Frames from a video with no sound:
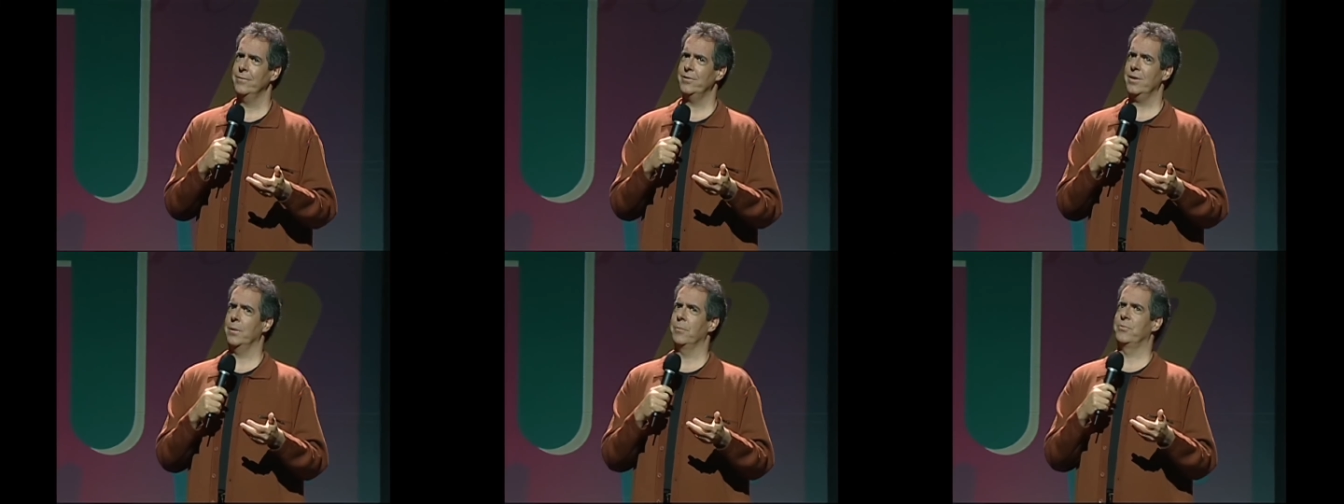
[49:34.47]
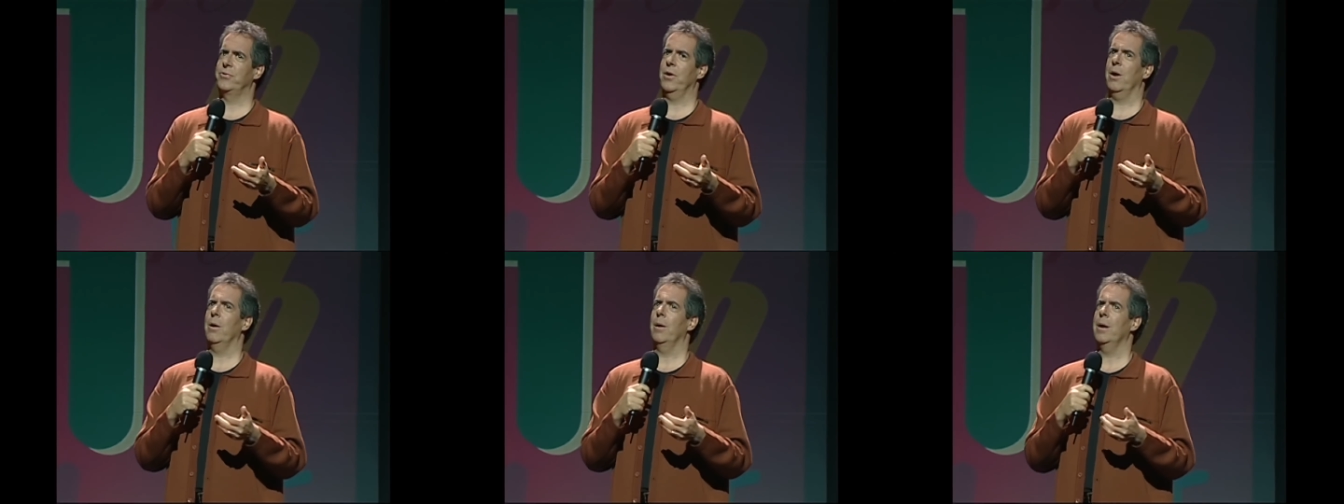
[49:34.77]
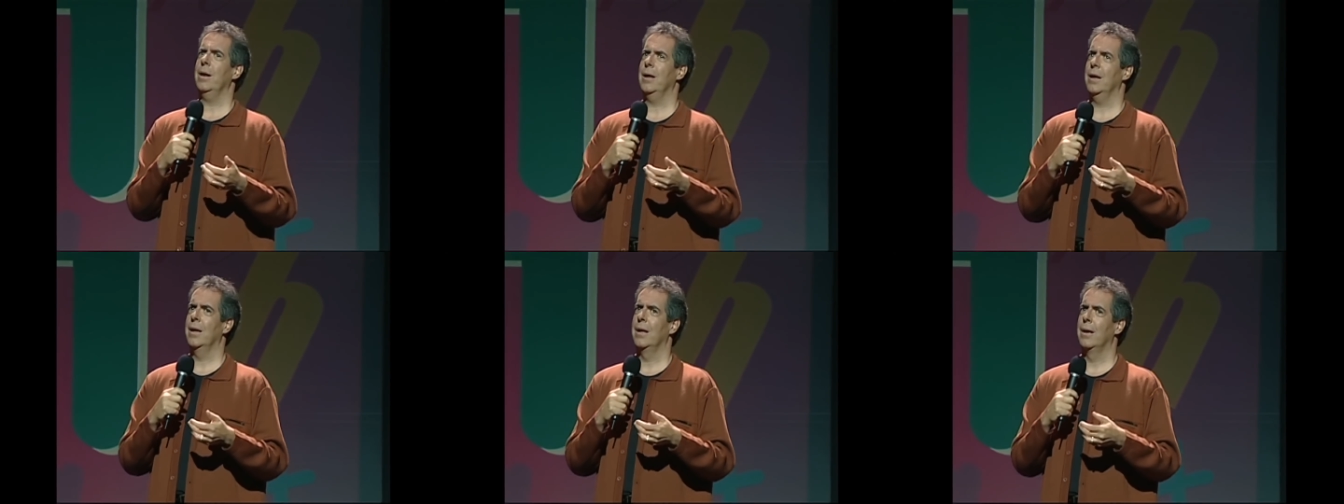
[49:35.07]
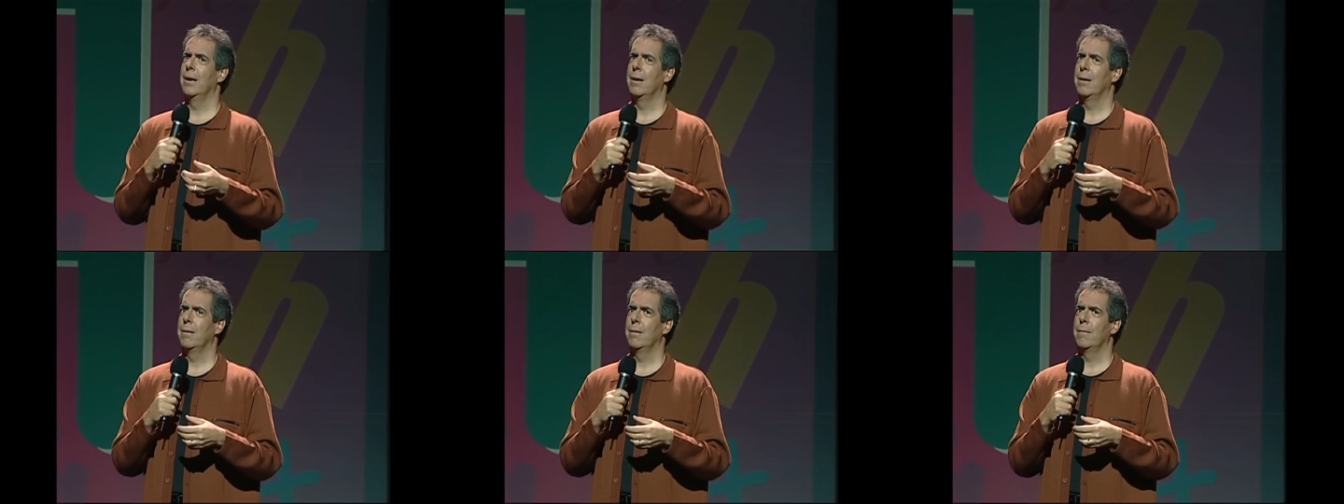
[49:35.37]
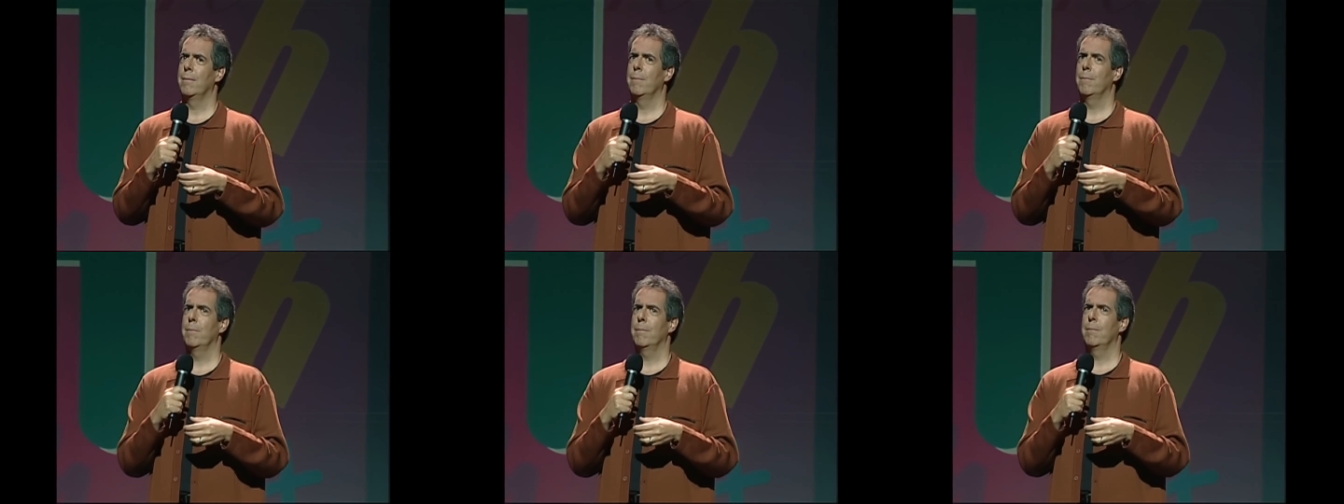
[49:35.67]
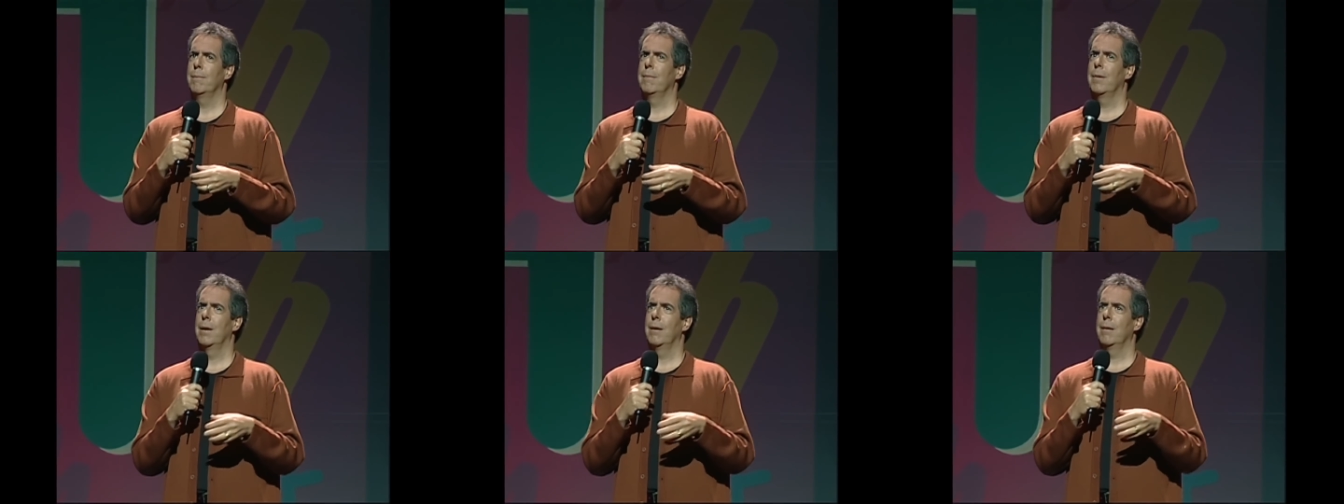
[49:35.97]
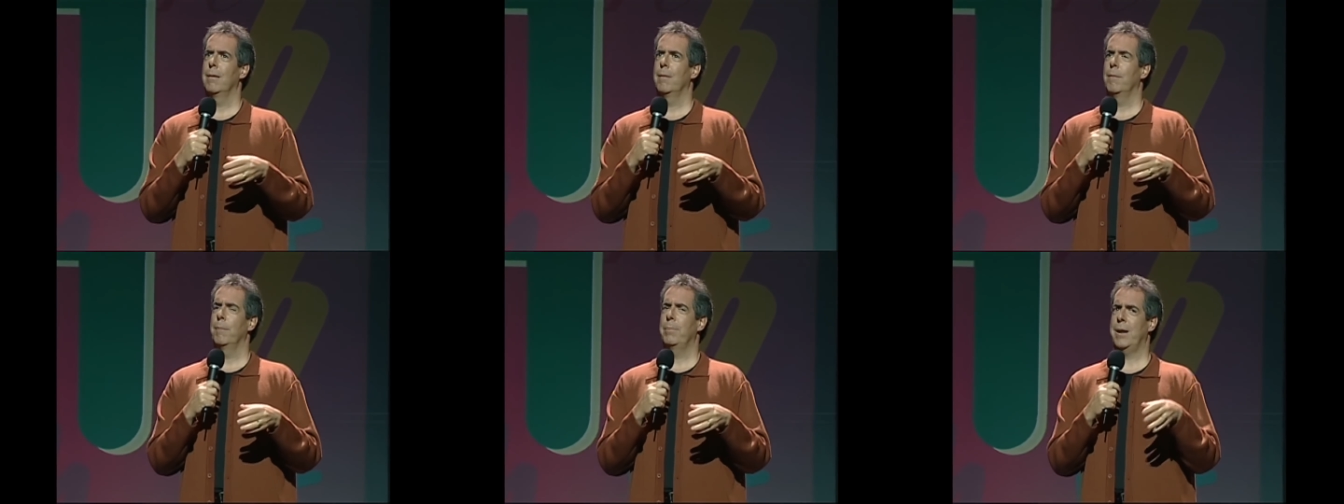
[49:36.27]
said, I'm sorry,
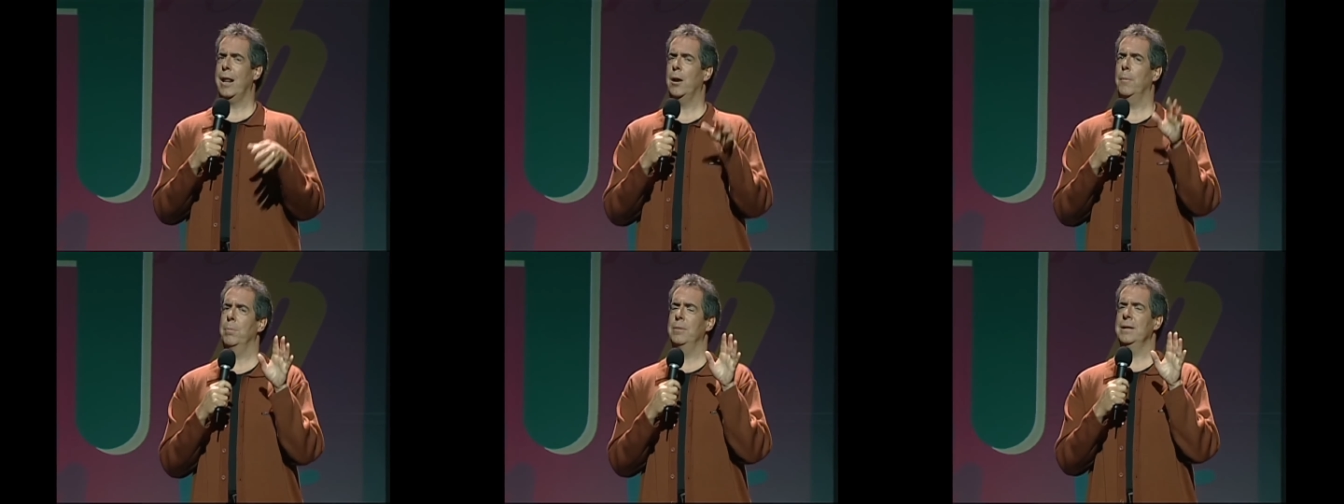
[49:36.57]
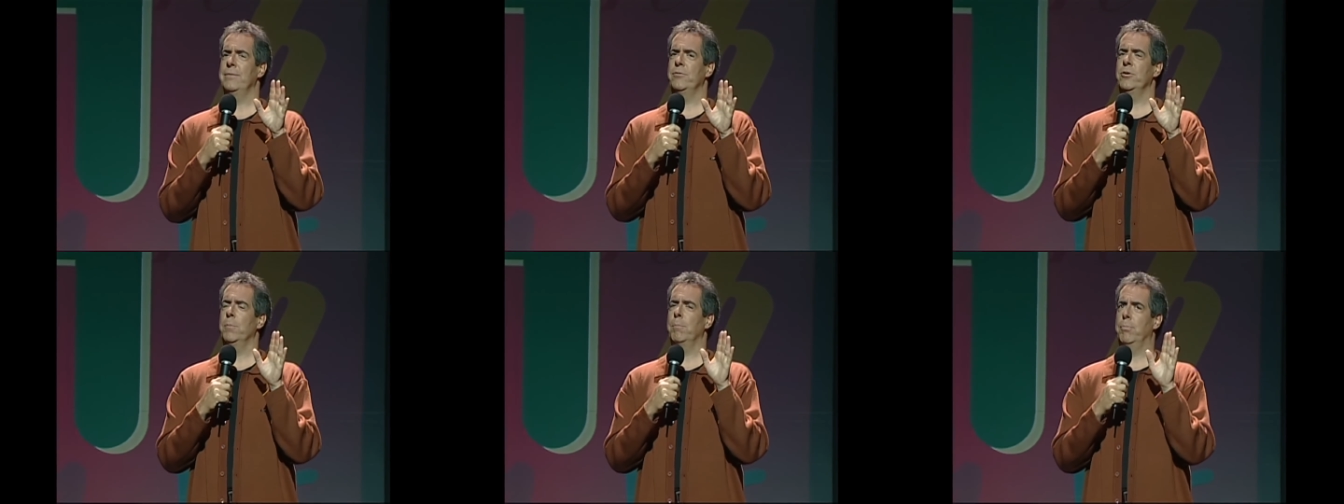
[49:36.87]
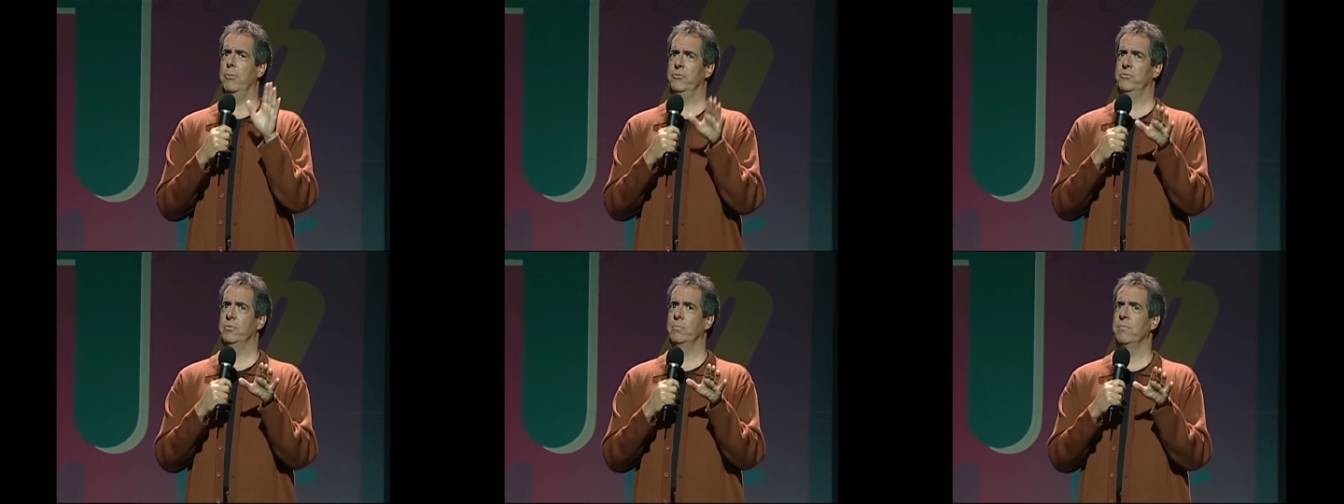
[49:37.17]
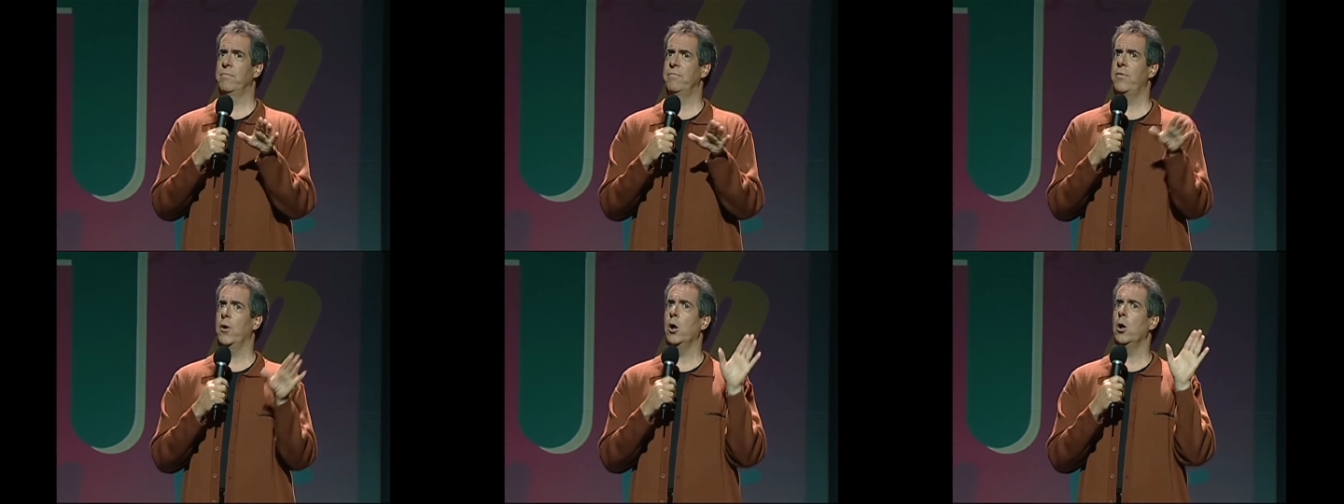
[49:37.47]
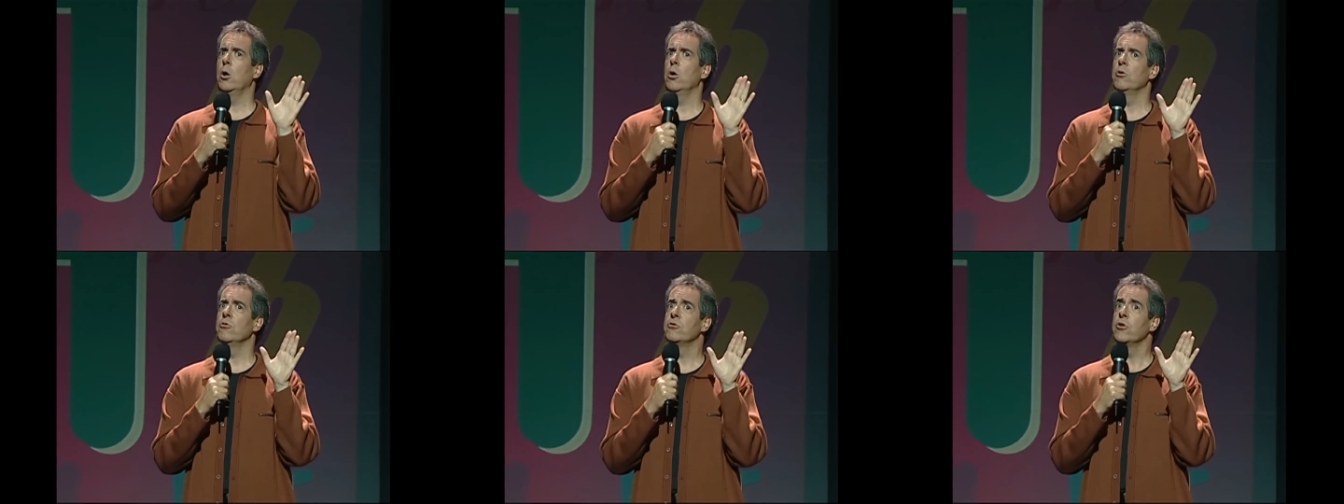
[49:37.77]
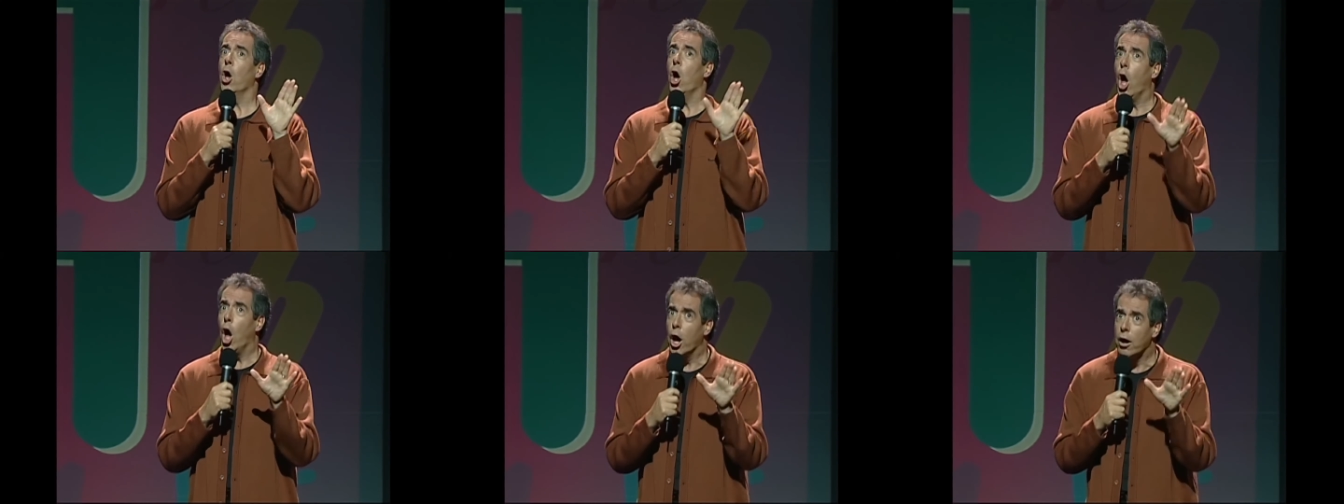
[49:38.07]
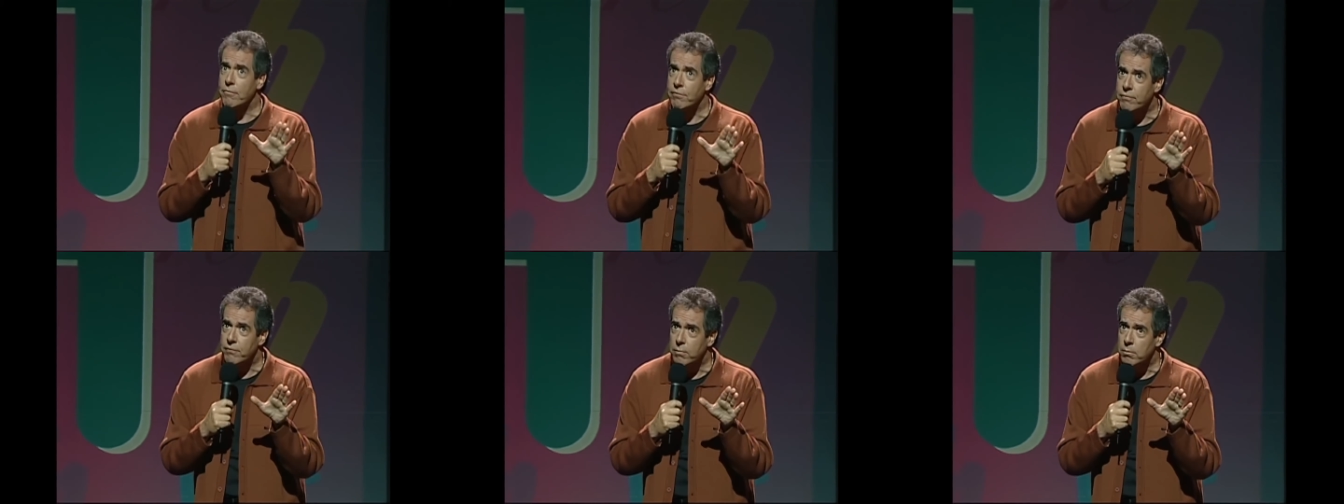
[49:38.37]
but I don't believe your bosom falls
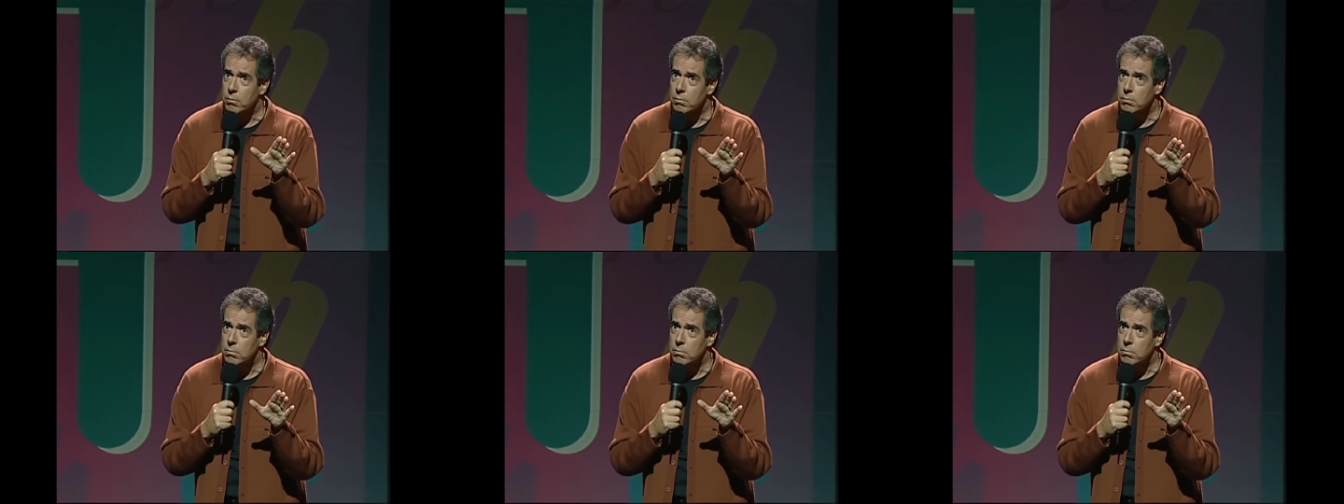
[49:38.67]
off.